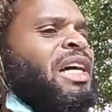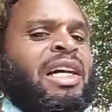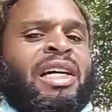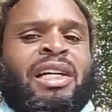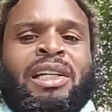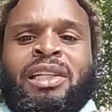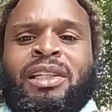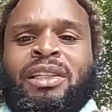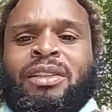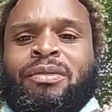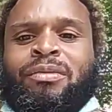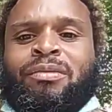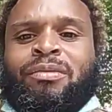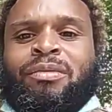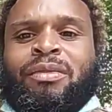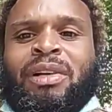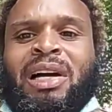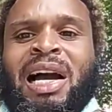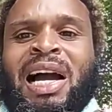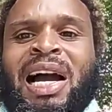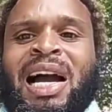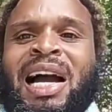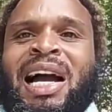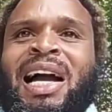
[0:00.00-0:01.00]
uh,
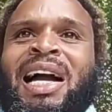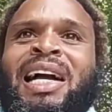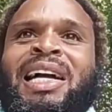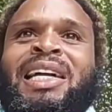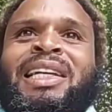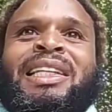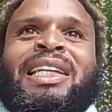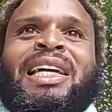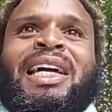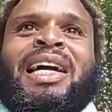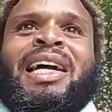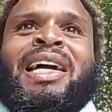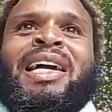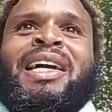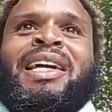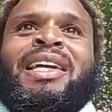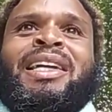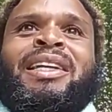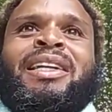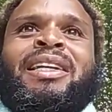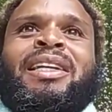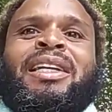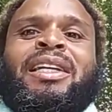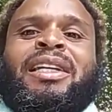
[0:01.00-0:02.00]
I had
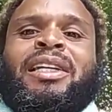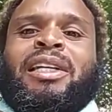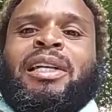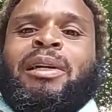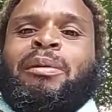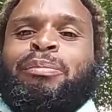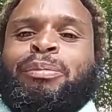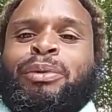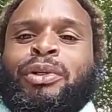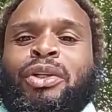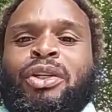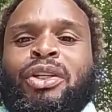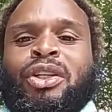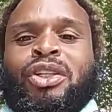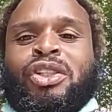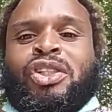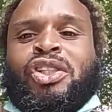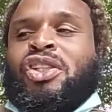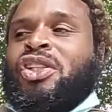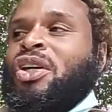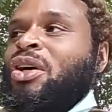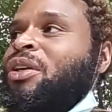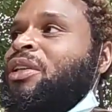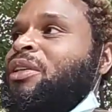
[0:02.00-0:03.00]
a computer
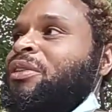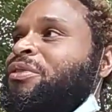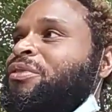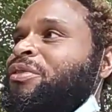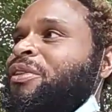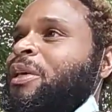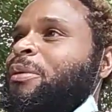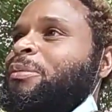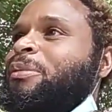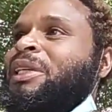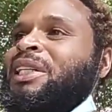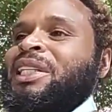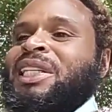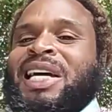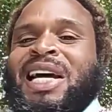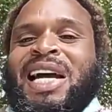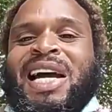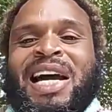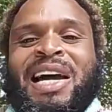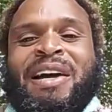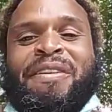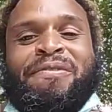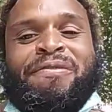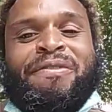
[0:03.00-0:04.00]
stolen from me that
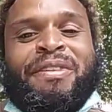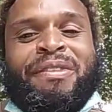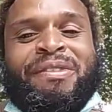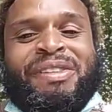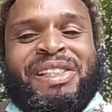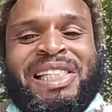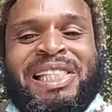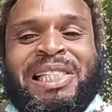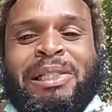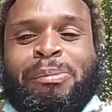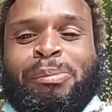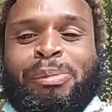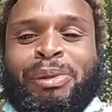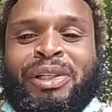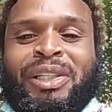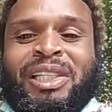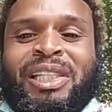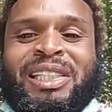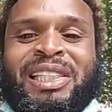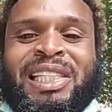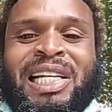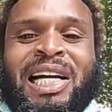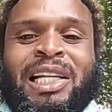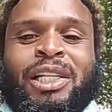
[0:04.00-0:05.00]
had $15
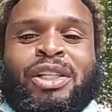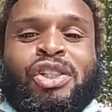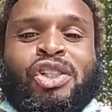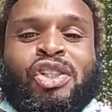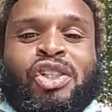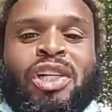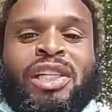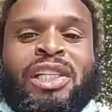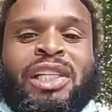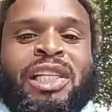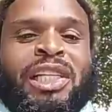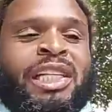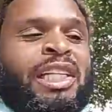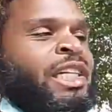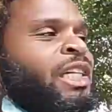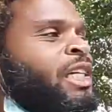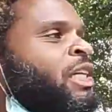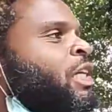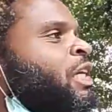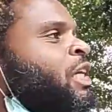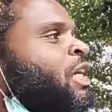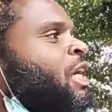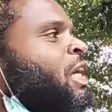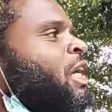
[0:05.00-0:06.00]
billion on it.
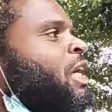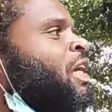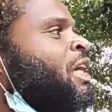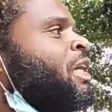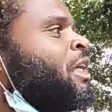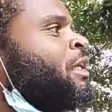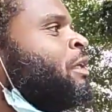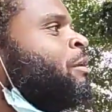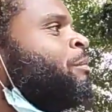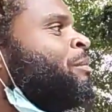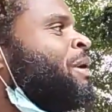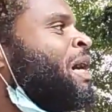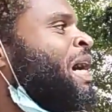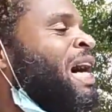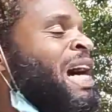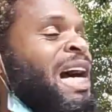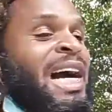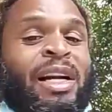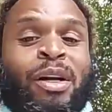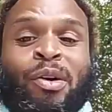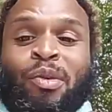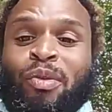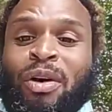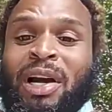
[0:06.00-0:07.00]
Um, I
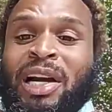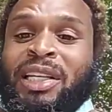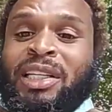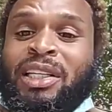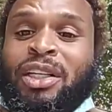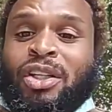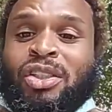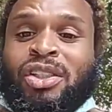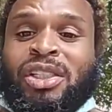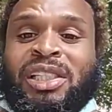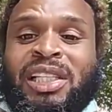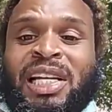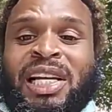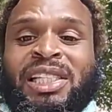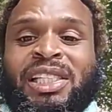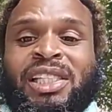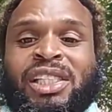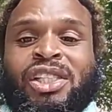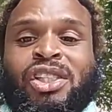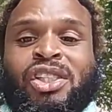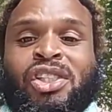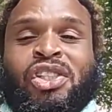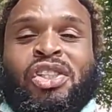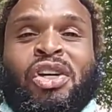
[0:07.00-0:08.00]
had a radio
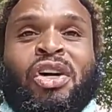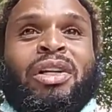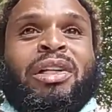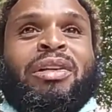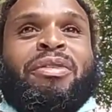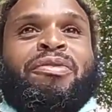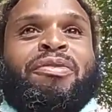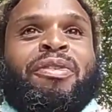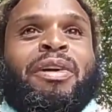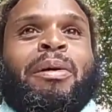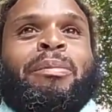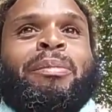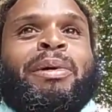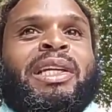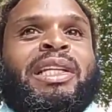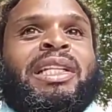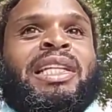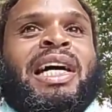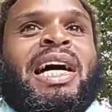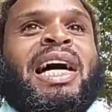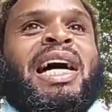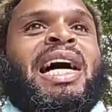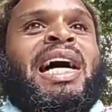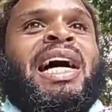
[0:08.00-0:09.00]
station stolen from me
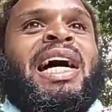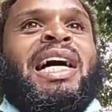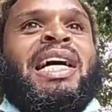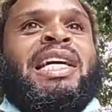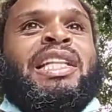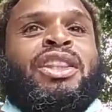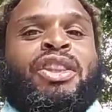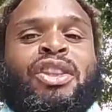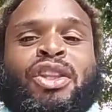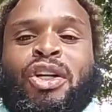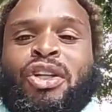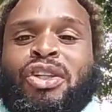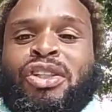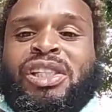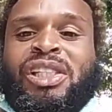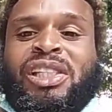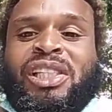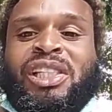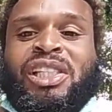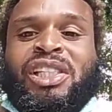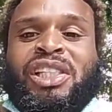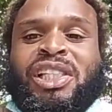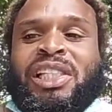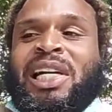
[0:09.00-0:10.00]
that had
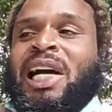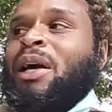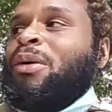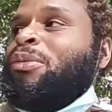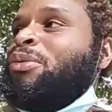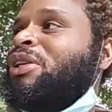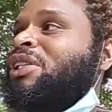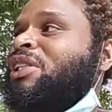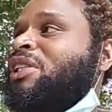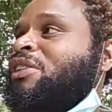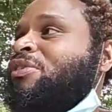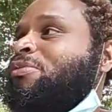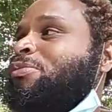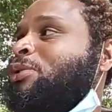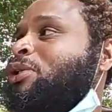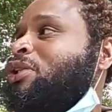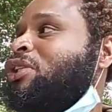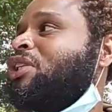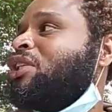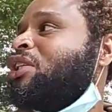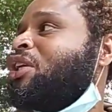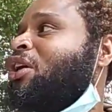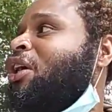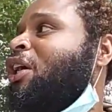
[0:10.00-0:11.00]
13 genres of
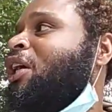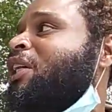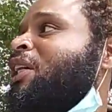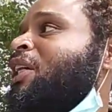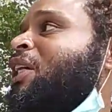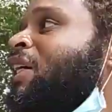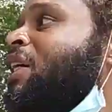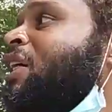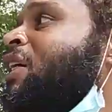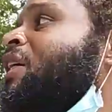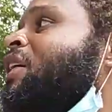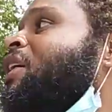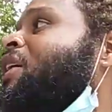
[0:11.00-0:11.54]
music on it.